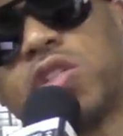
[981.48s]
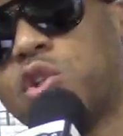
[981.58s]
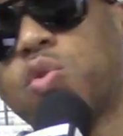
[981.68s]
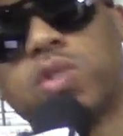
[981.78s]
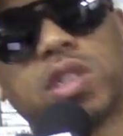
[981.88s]
of these
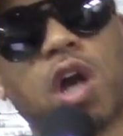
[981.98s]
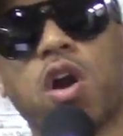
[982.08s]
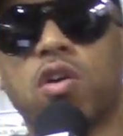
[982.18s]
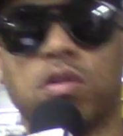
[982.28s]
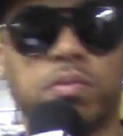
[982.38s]
dudes as
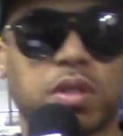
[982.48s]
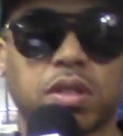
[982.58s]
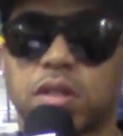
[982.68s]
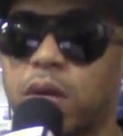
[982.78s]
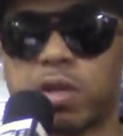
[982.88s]
herbs.
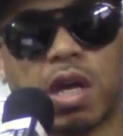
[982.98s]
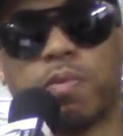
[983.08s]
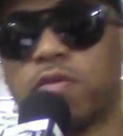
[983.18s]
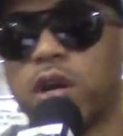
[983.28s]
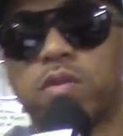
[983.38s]
I'm gonna
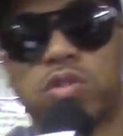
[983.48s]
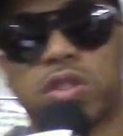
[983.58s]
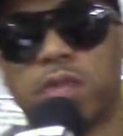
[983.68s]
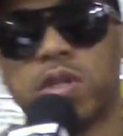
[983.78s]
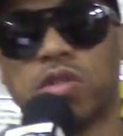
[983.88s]
keep it real with you.
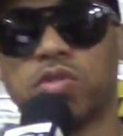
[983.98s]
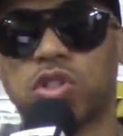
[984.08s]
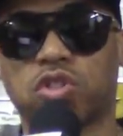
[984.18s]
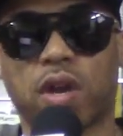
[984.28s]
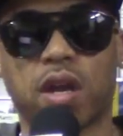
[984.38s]
Some of these dudes
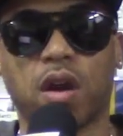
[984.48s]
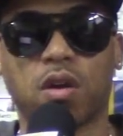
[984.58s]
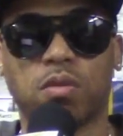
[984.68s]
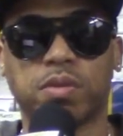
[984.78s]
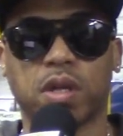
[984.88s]
are straight
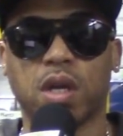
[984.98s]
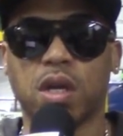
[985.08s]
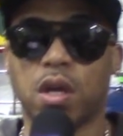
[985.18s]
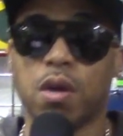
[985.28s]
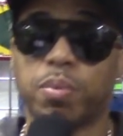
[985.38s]
herbs.
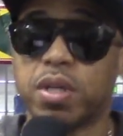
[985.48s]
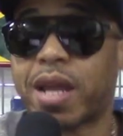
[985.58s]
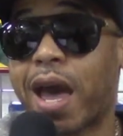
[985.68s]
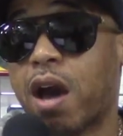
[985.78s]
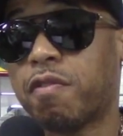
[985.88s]
But yeah.
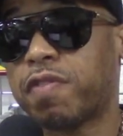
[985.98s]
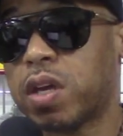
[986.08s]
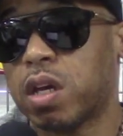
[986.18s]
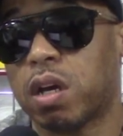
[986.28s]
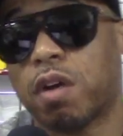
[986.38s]
now,
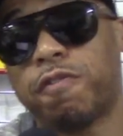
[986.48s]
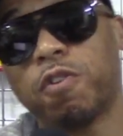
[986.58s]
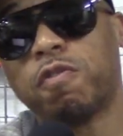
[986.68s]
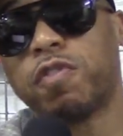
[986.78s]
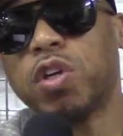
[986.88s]
via a
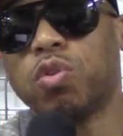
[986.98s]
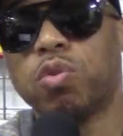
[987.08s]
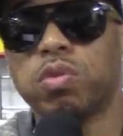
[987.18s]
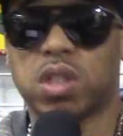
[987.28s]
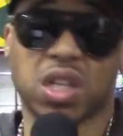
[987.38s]
few
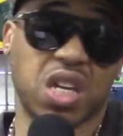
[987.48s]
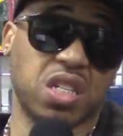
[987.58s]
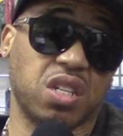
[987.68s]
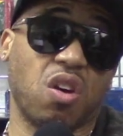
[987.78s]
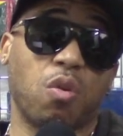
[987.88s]
views,
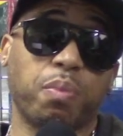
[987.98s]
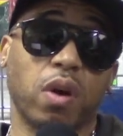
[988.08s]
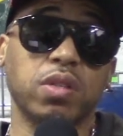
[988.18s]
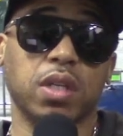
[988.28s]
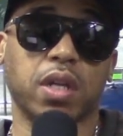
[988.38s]
he's a known
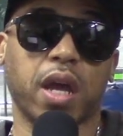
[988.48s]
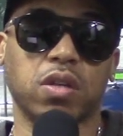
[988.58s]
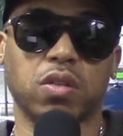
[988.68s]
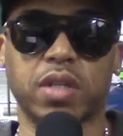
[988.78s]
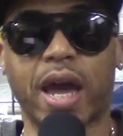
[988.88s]
person
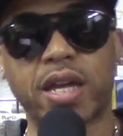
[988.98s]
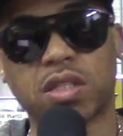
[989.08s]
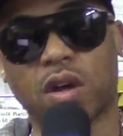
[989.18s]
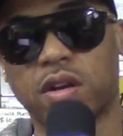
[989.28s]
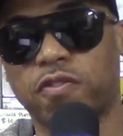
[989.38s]
now. So now
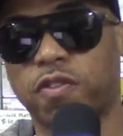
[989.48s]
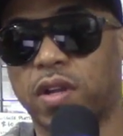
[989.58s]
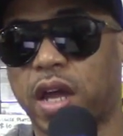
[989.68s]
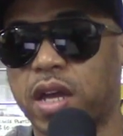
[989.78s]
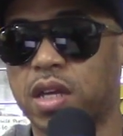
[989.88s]
he's starting to
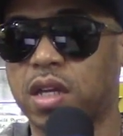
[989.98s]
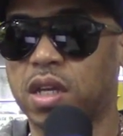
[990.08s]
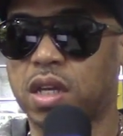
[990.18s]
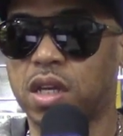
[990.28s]
feel like